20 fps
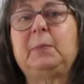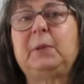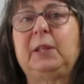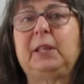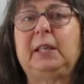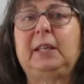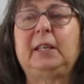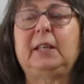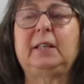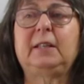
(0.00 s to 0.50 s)

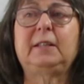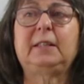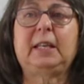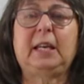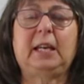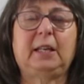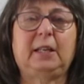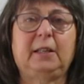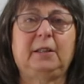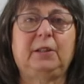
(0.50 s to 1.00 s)
things
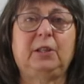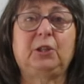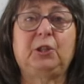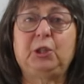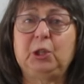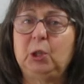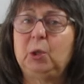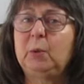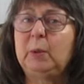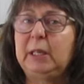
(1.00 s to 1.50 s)
and the
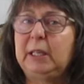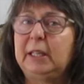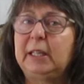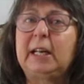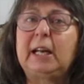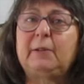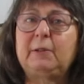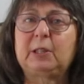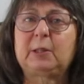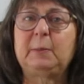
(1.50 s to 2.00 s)
jewelry that
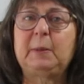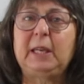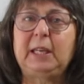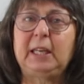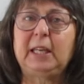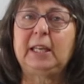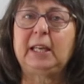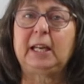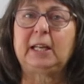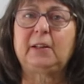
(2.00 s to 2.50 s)
I was
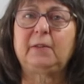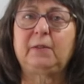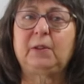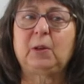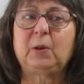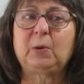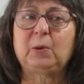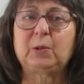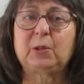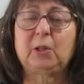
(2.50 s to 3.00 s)
making out of
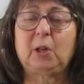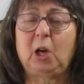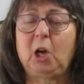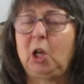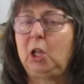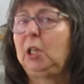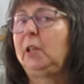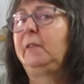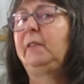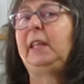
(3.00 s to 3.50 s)
those,
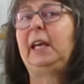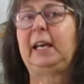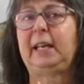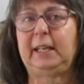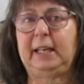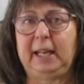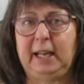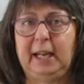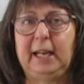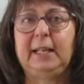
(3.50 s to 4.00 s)
all of that
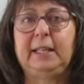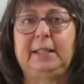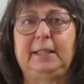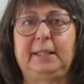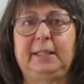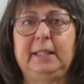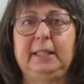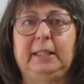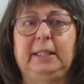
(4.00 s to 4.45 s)
had to